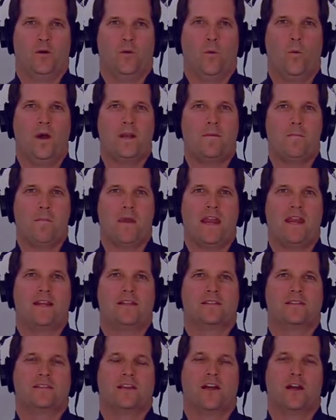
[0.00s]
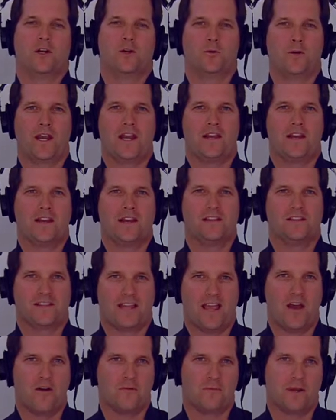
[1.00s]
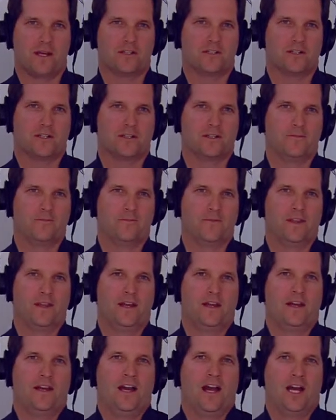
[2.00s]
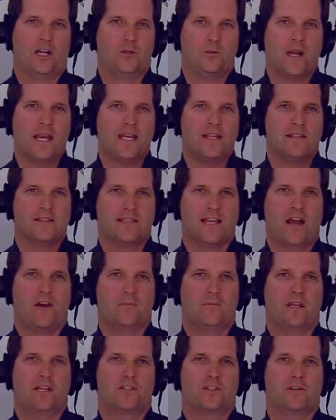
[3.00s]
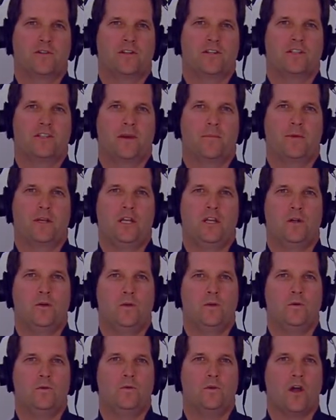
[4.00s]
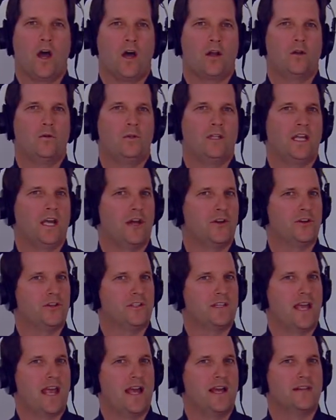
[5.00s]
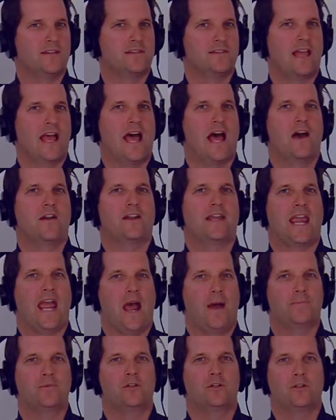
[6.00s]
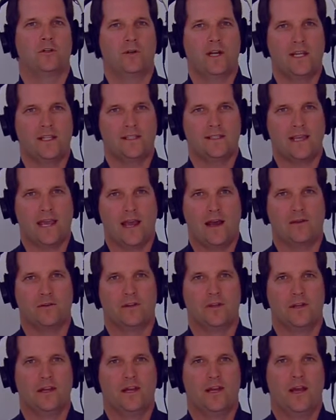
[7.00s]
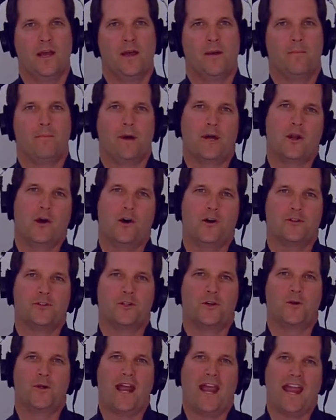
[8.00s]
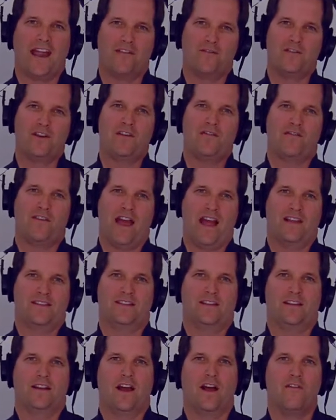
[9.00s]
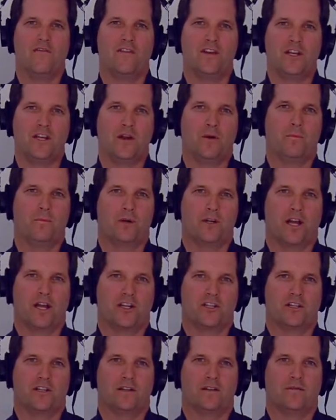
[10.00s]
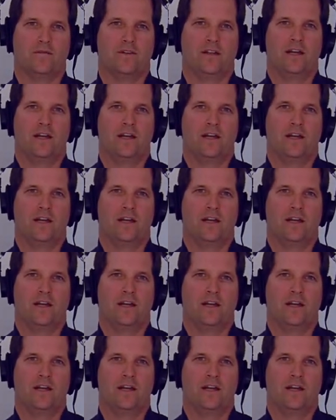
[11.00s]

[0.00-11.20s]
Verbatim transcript: What makes a great sound mixer? A great sound mixer is somebody who not only understands how to capture great sound, but also every facet of video production.